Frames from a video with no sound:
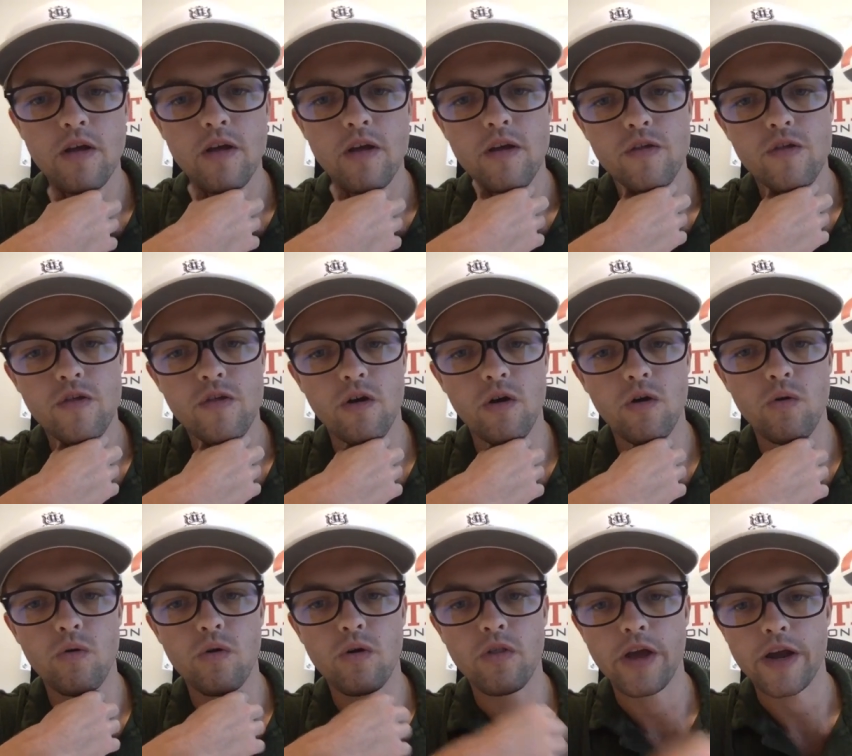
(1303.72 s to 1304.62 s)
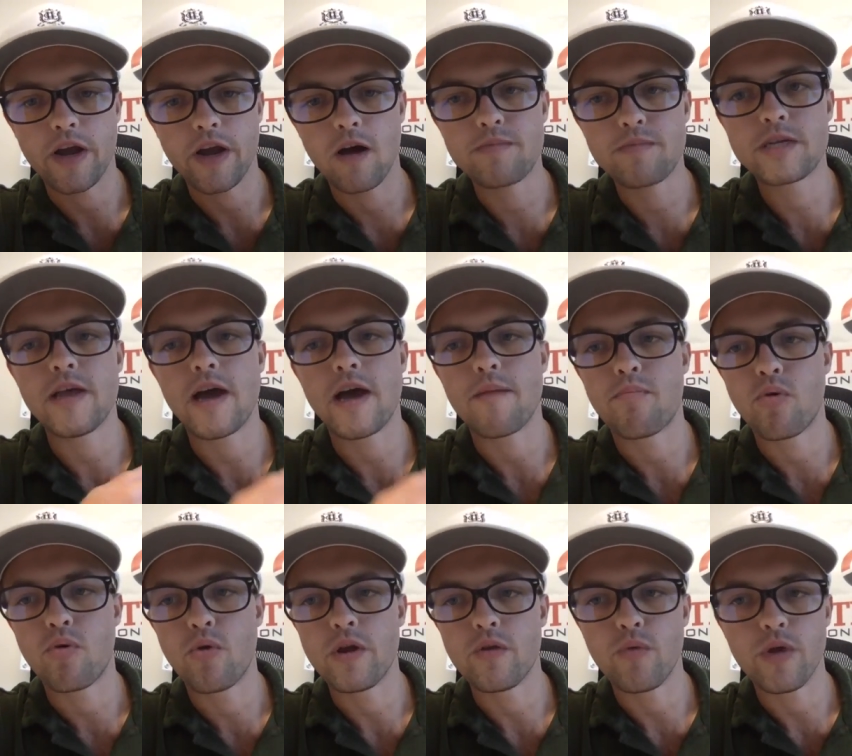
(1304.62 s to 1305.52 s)
So like up to that
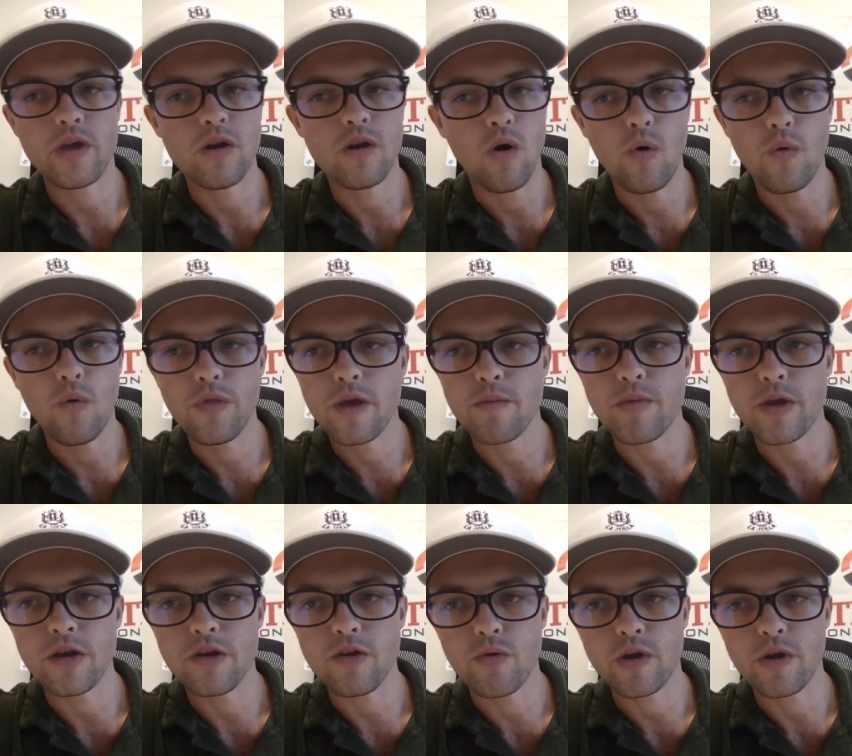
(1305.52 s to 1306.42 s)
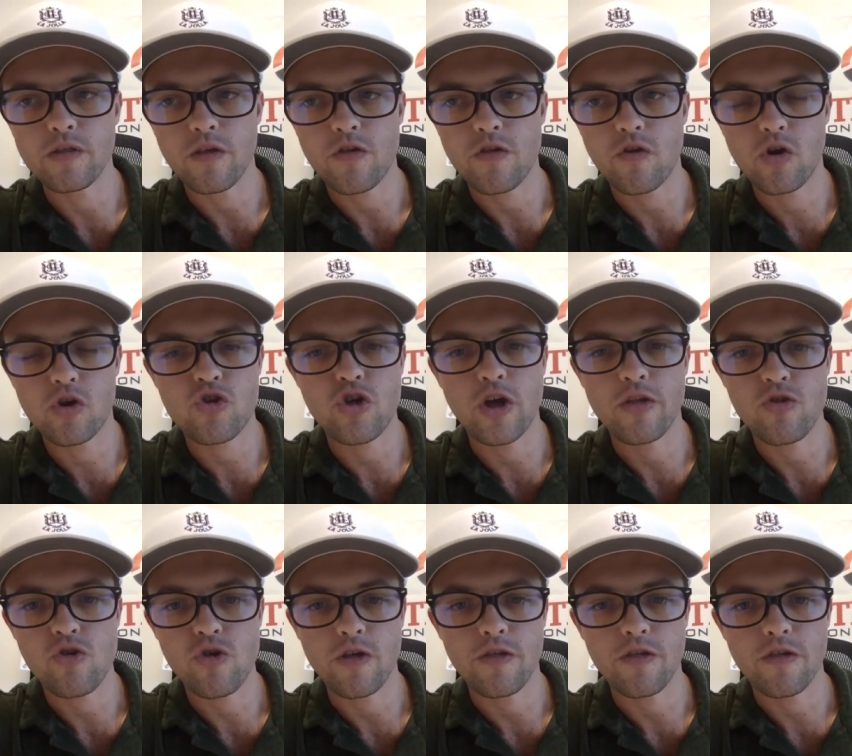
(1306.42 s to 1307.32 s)
point, we had only been doing the search
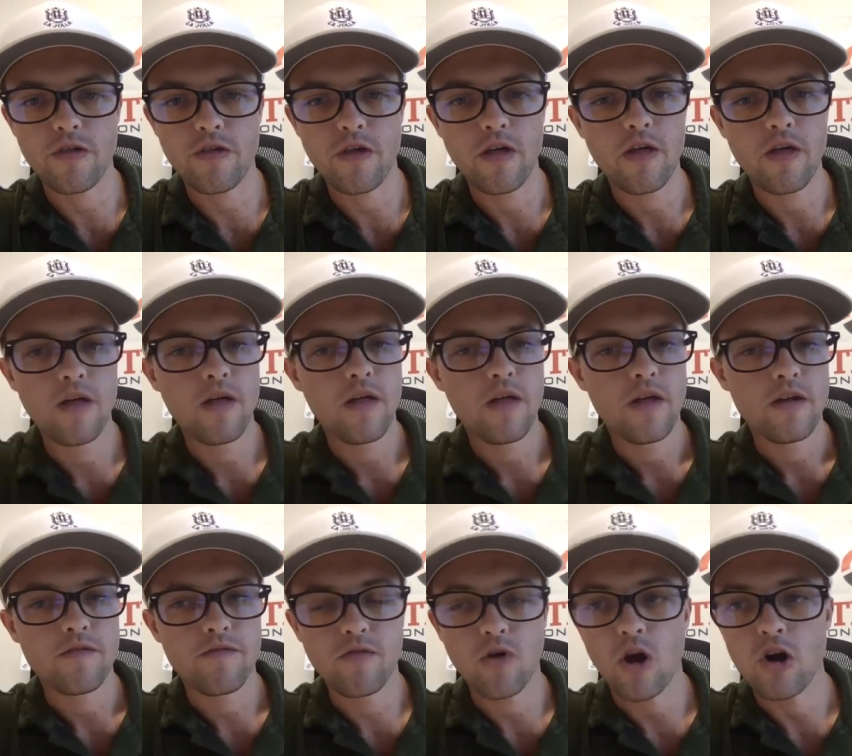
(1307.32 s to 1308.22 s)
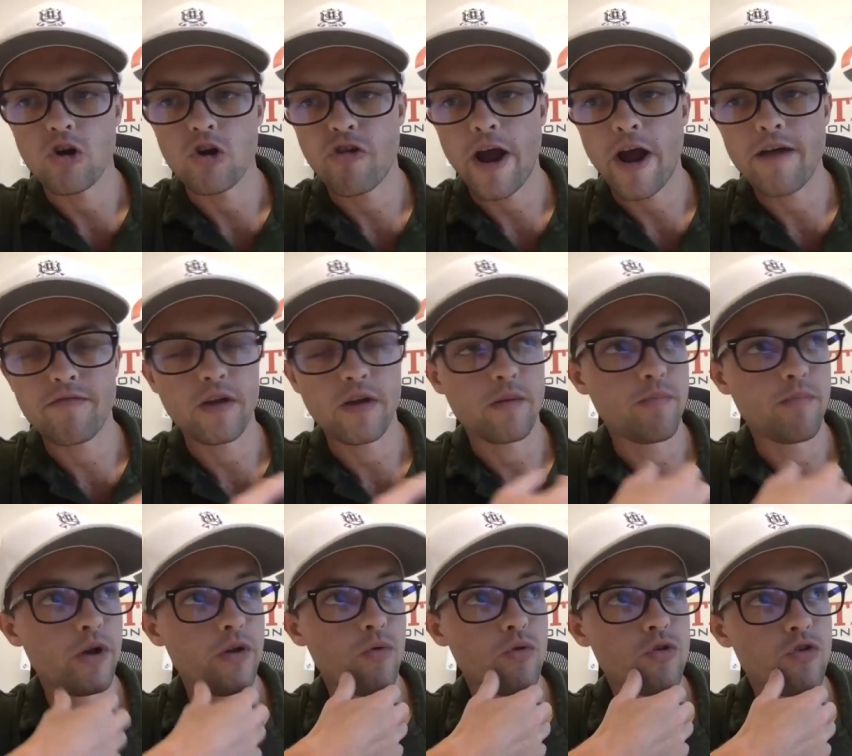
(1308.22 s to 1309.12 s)
engines for our traffic,
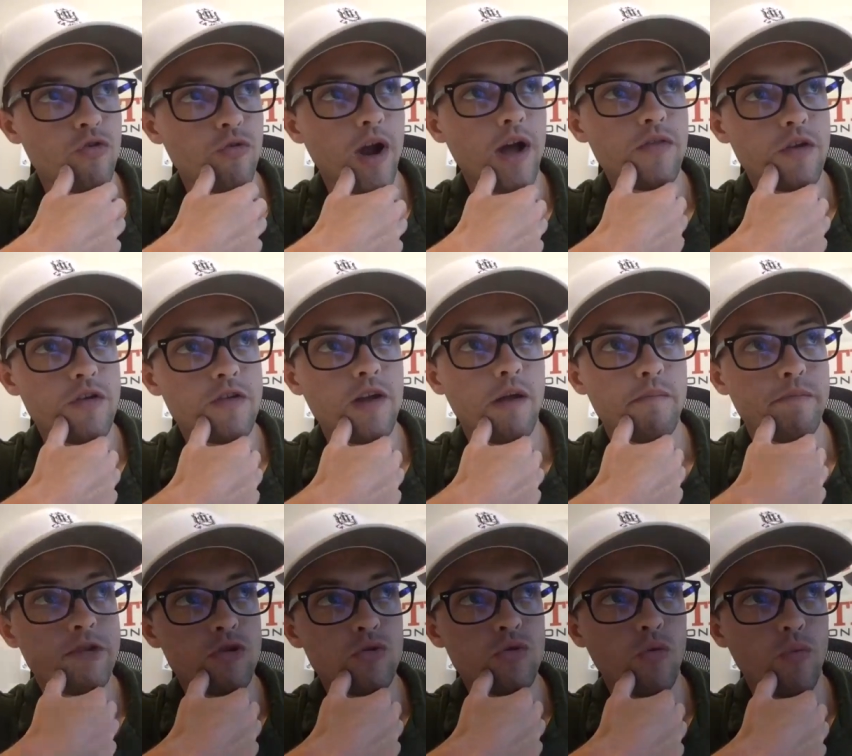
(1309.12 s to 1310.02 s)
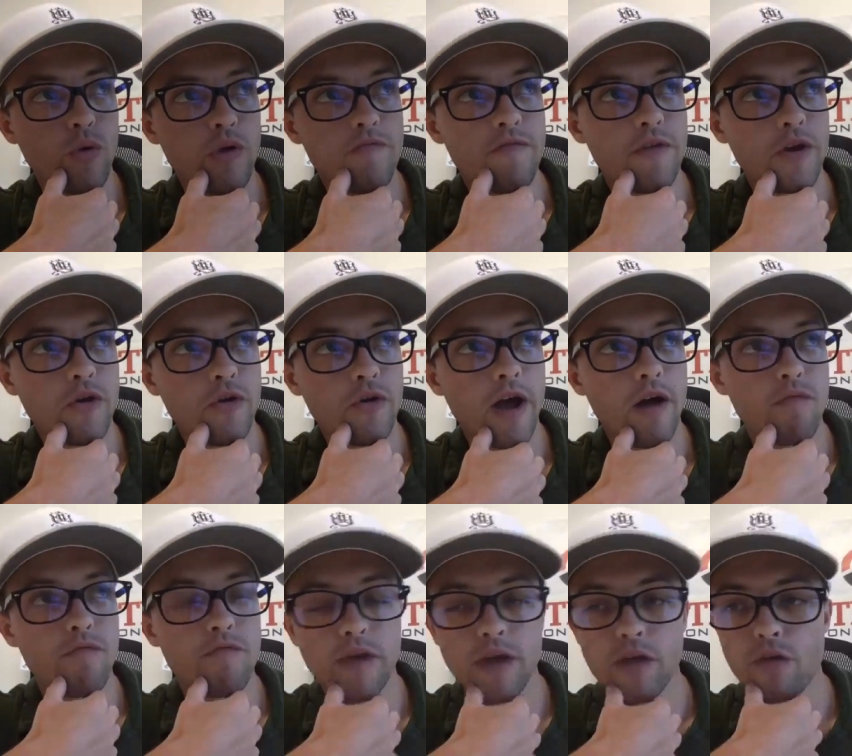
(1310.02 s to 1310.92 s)
but it was around this time too that we figured out
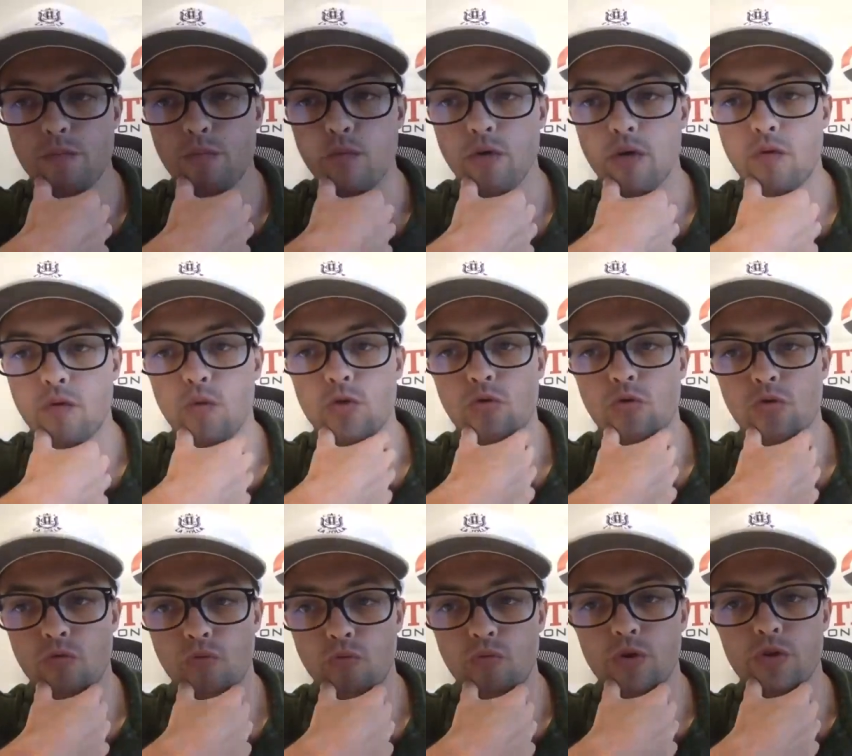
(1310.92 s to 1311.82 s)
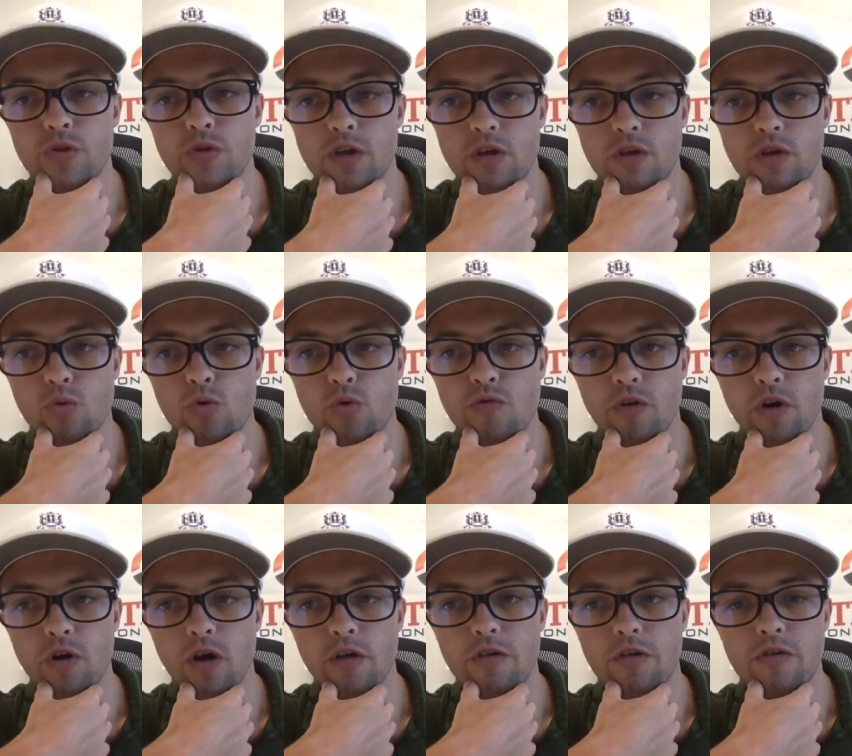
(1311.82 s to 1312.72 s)
Facebook, which is really huge
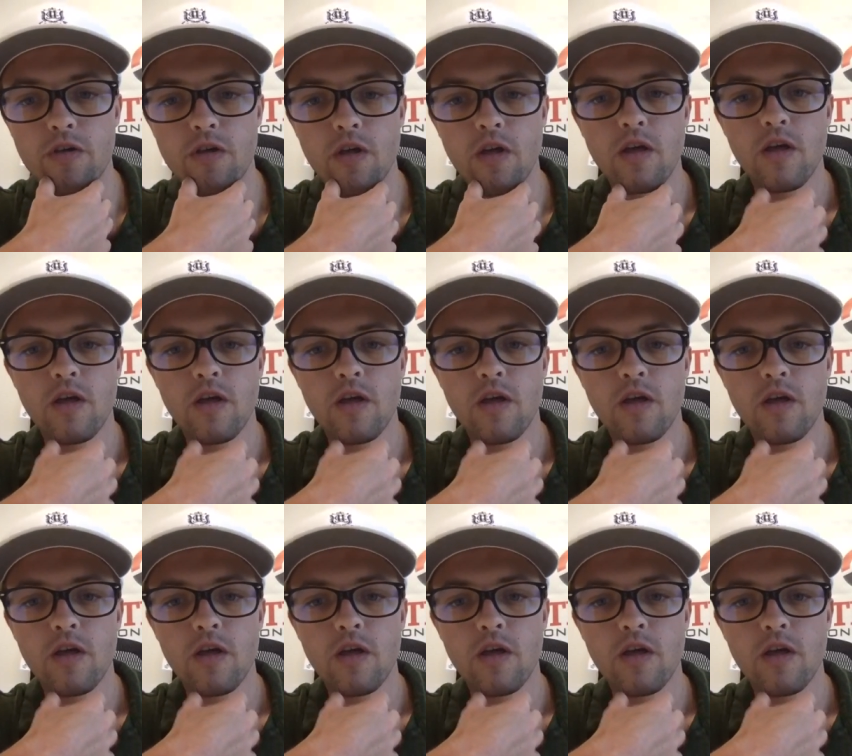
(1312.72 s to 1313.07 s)
for us.